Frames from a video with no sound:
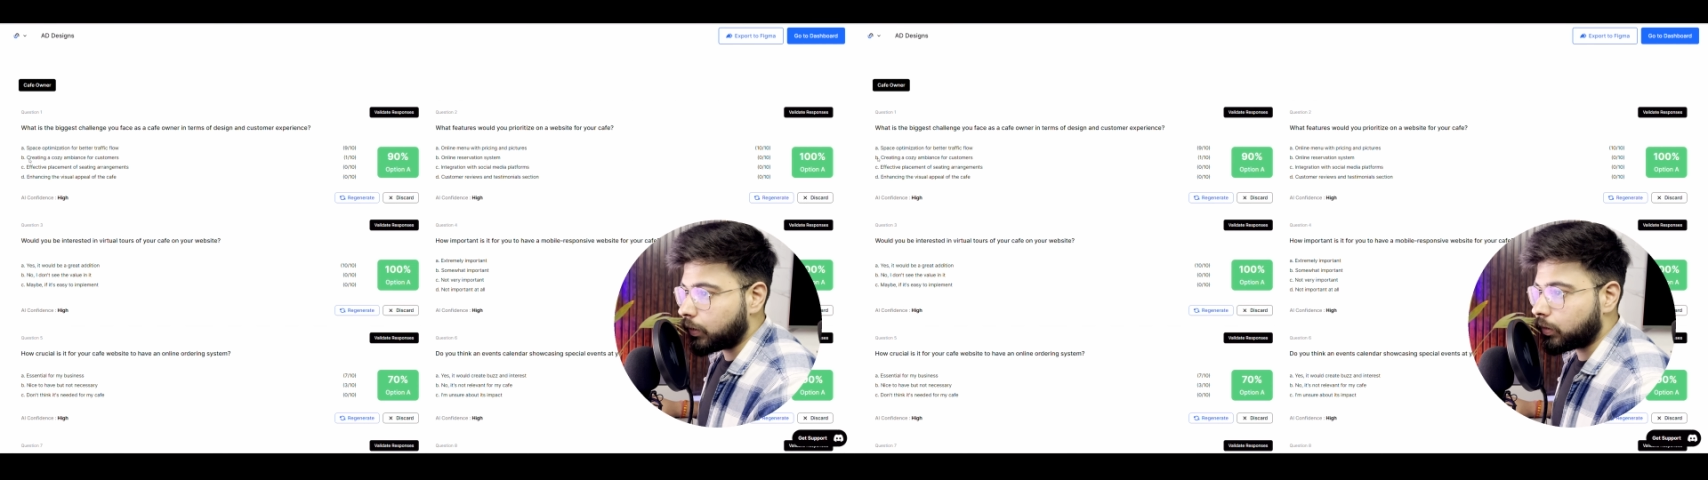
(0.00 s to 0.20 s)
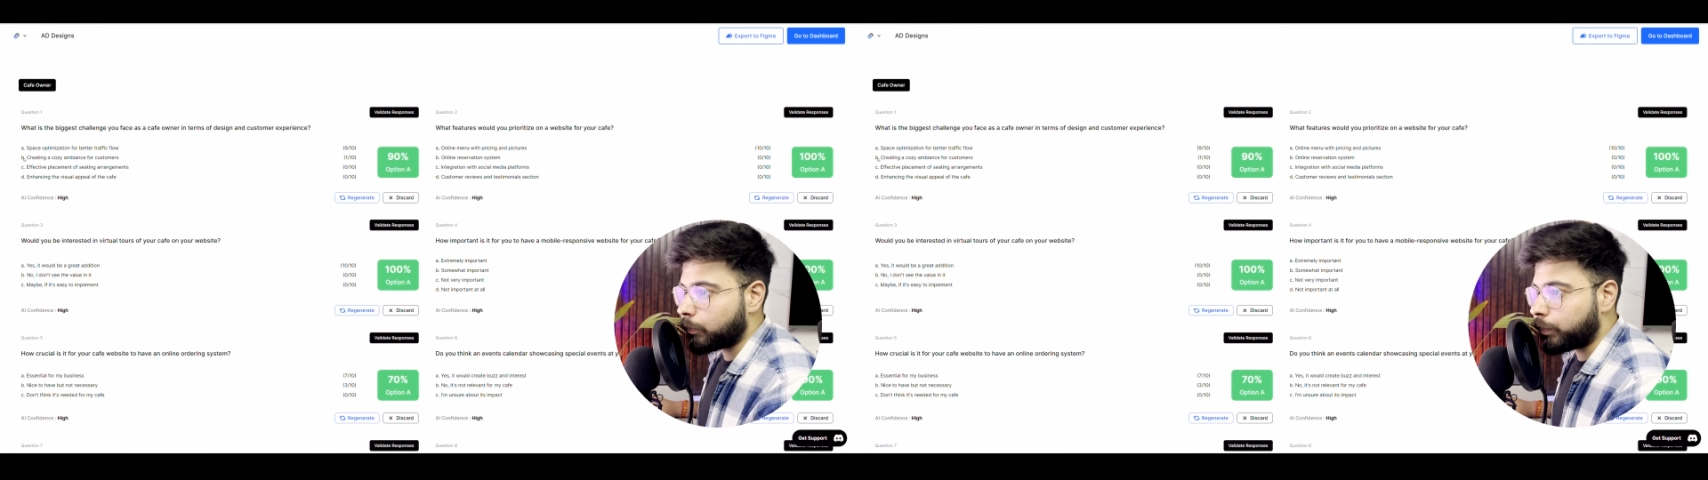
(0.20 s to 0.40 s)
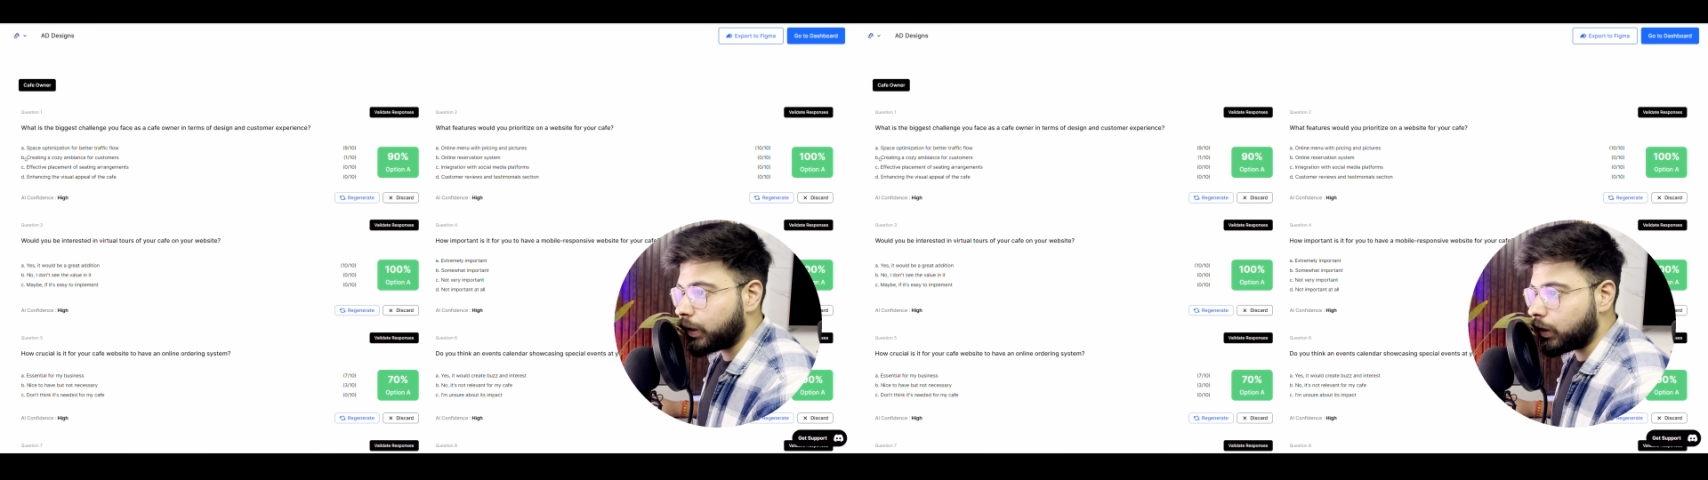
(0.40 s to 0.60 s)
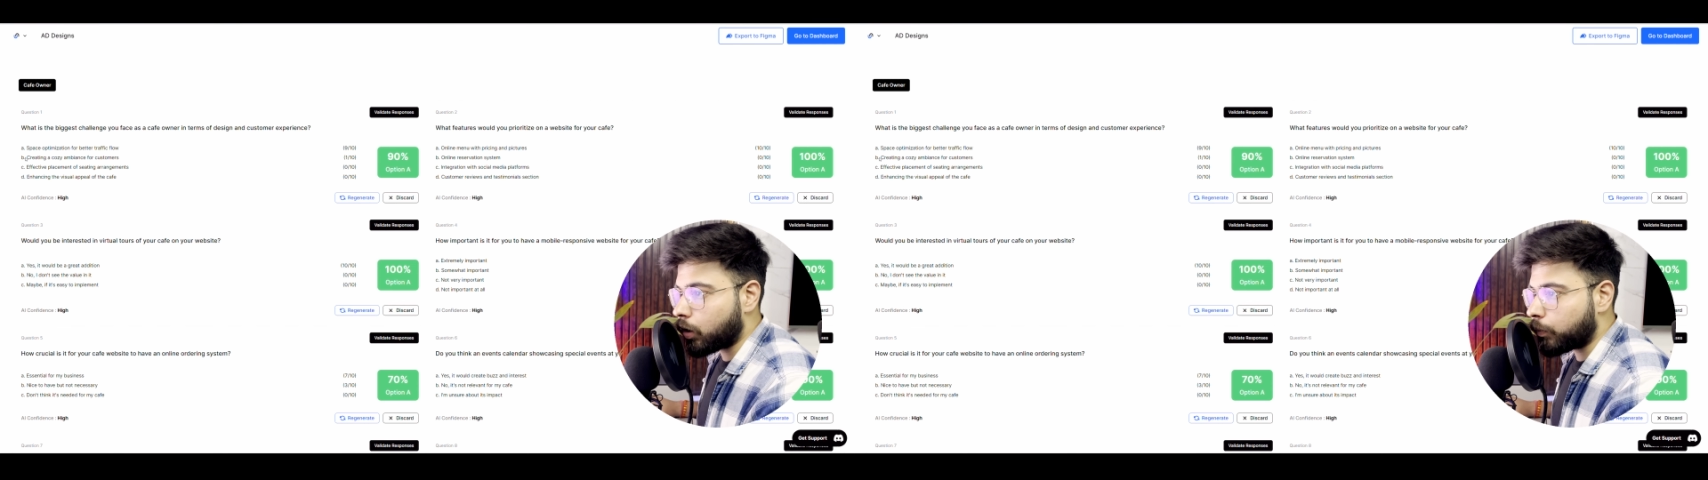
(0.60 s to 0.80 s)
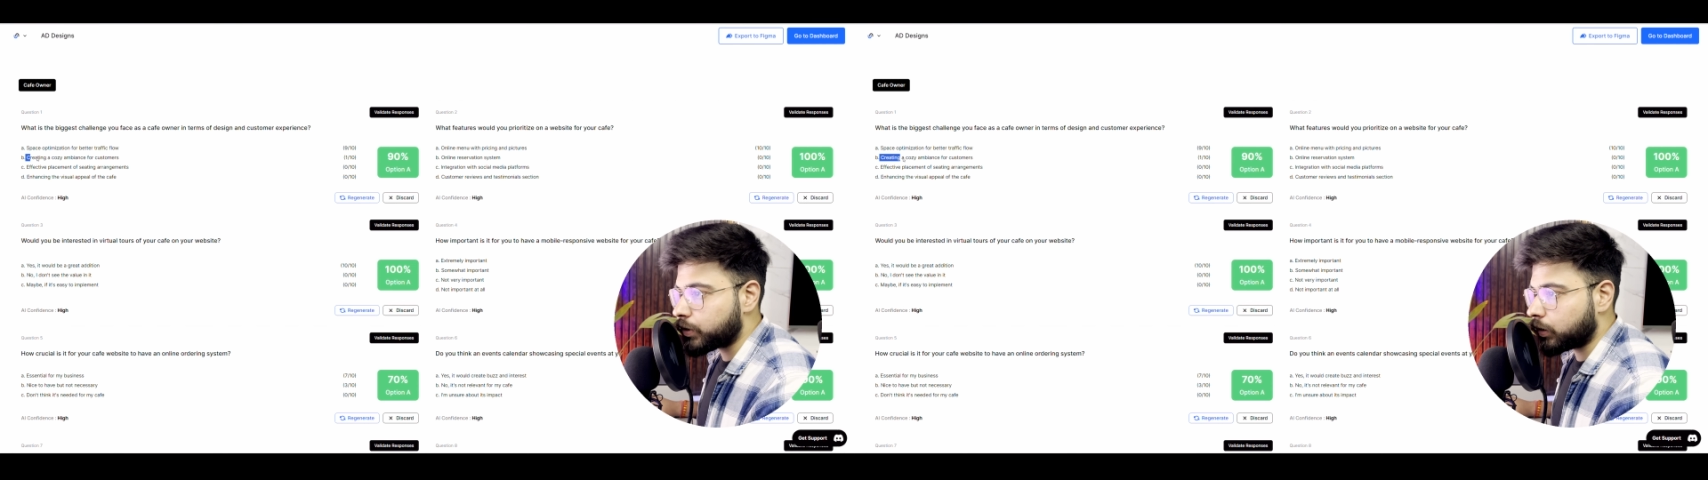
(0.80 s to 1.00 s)
the B
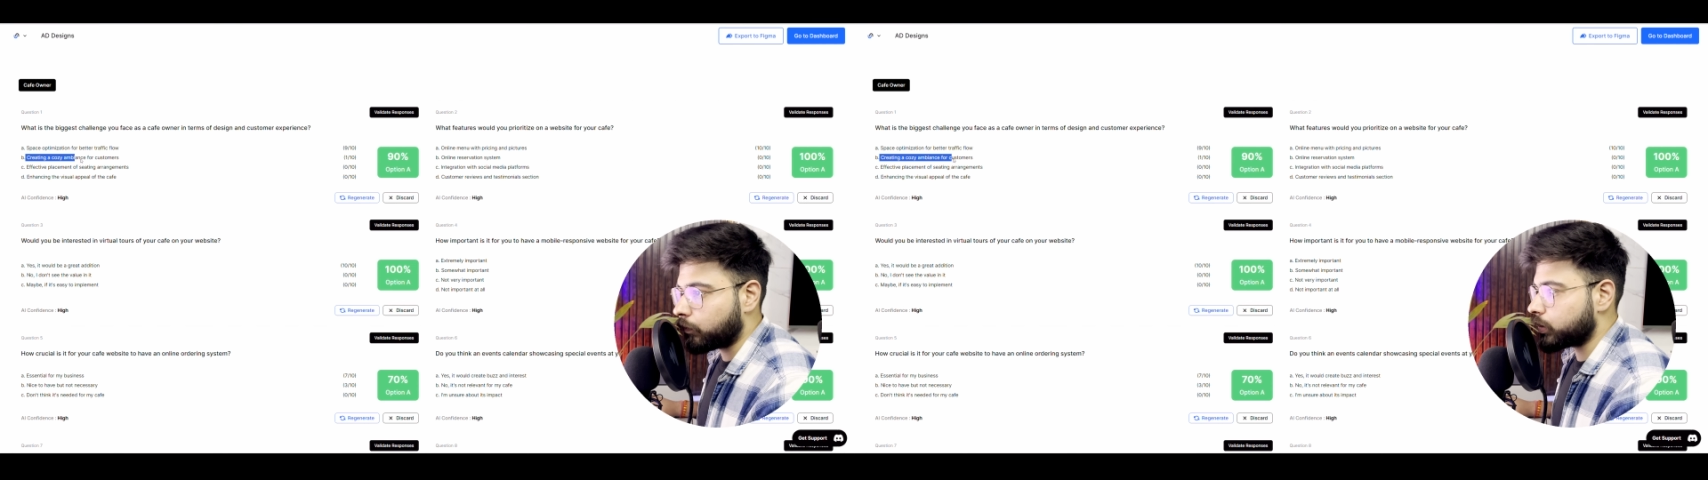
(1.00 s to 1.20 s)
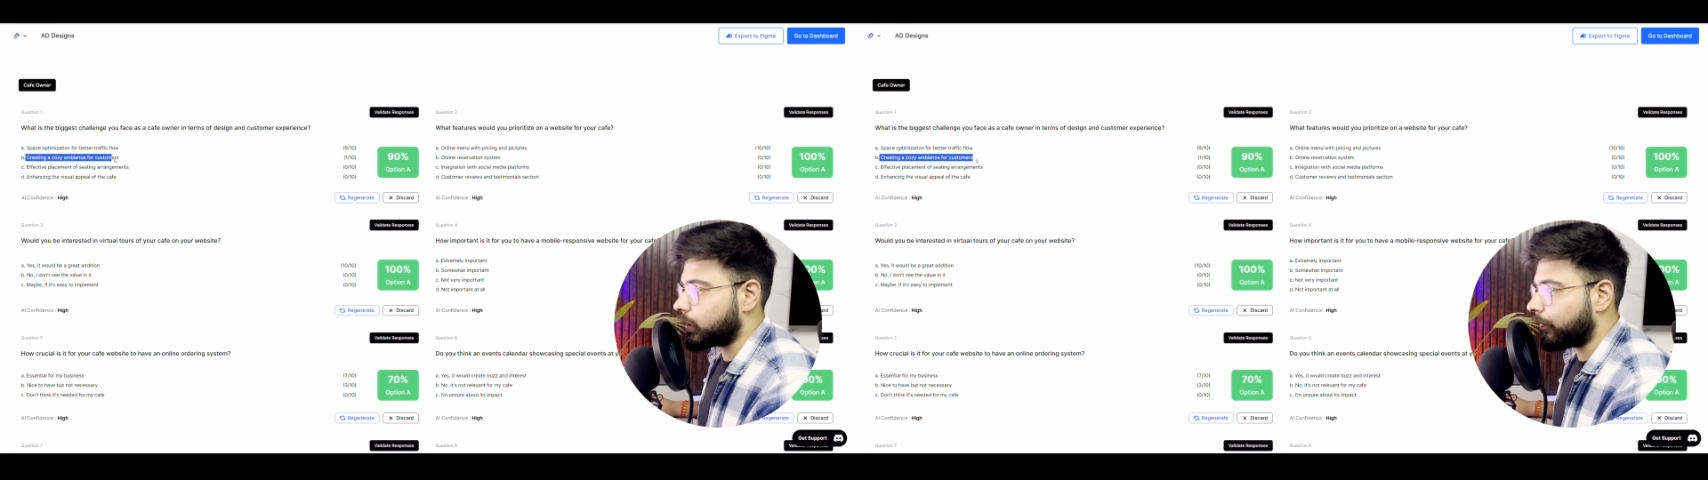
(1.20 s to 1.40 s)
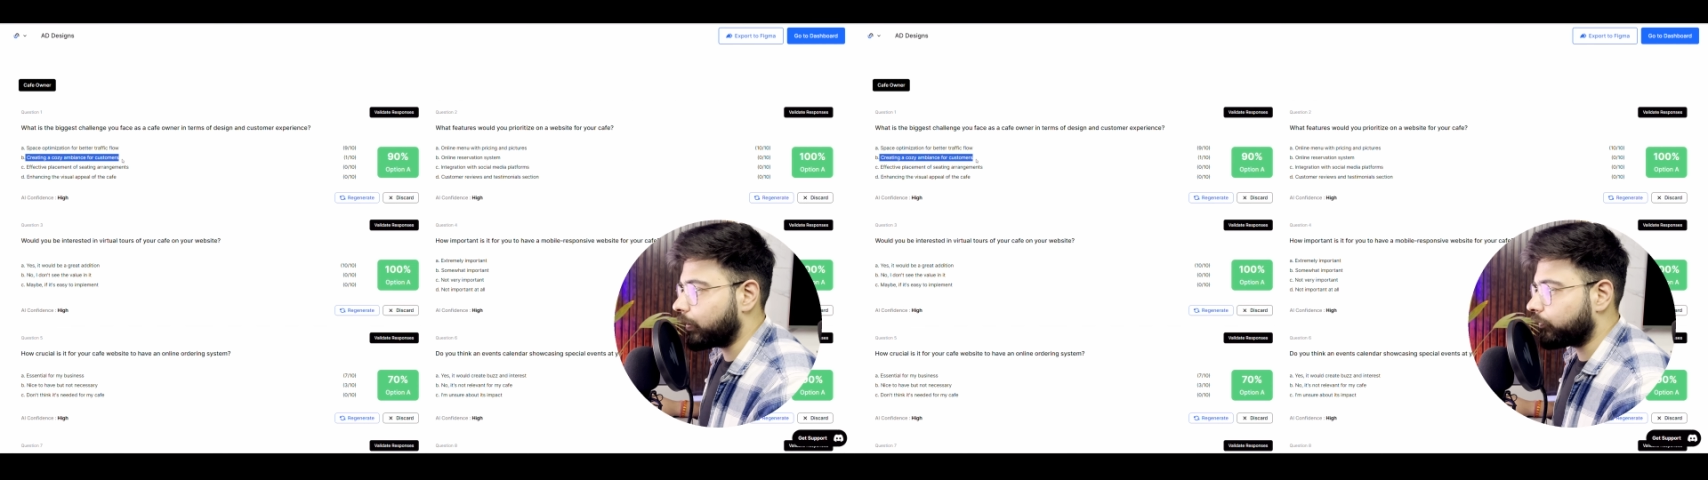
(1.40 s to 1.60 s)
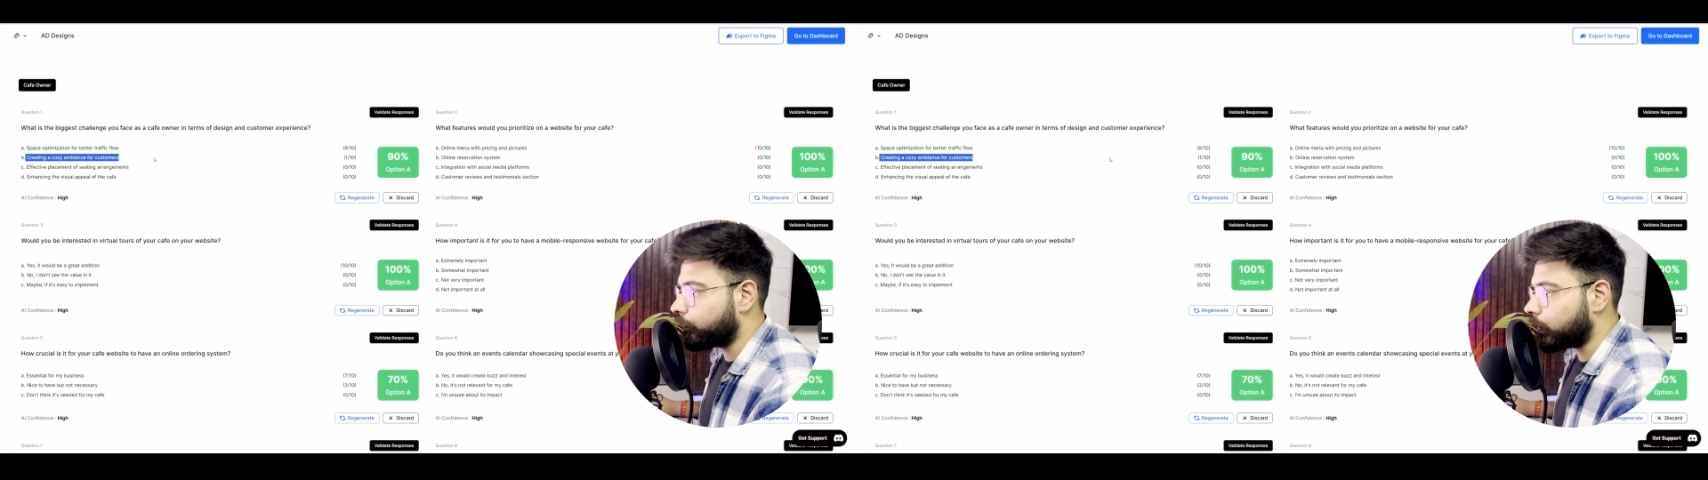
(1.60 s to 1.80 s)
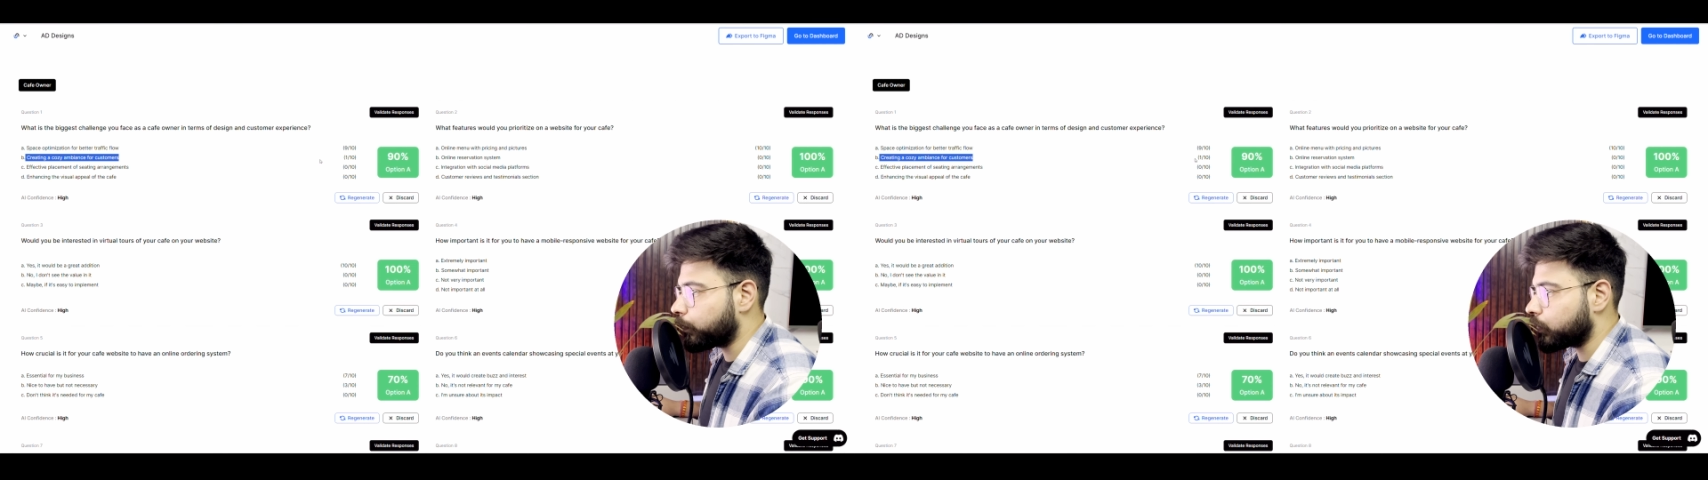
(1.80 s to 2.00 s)
option was having
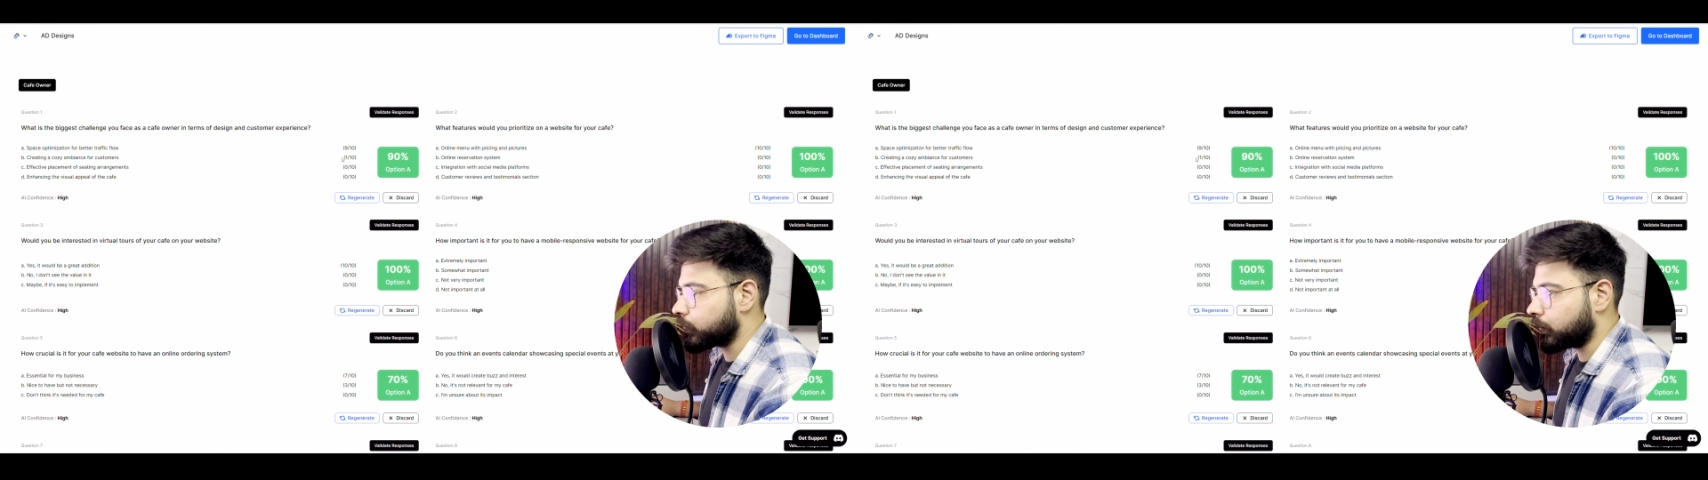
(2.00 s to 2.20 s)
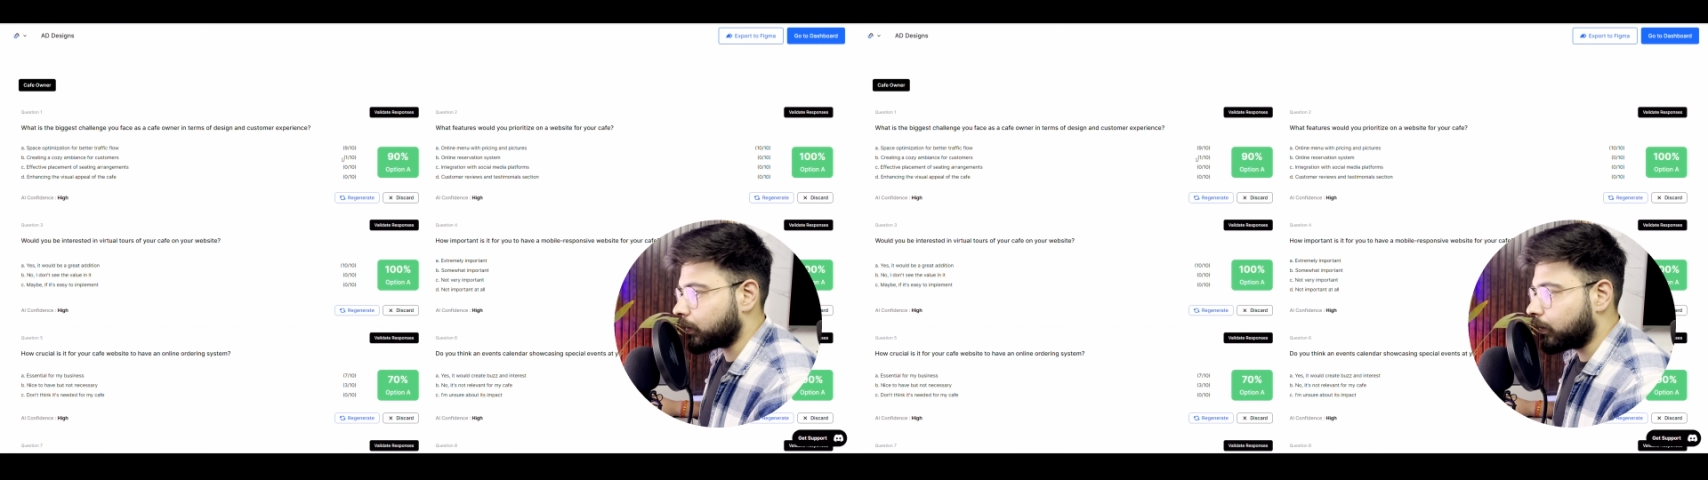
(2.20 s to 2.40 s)
50%.